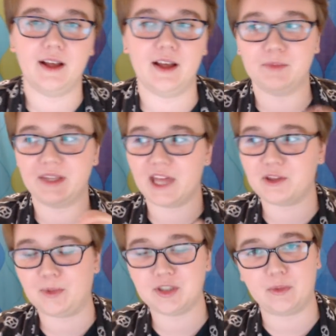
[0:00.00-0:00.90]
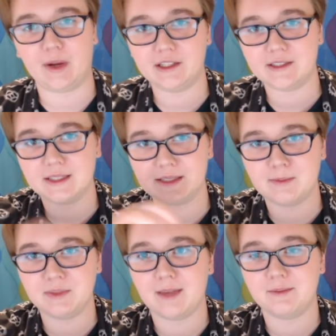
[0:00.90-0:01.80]
Gather a bunch of wires,
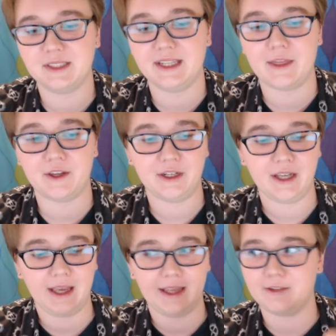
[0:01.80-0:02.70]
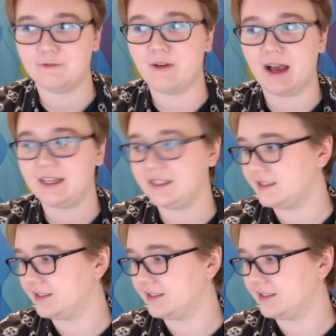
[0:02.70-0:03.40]
zip them together, and then find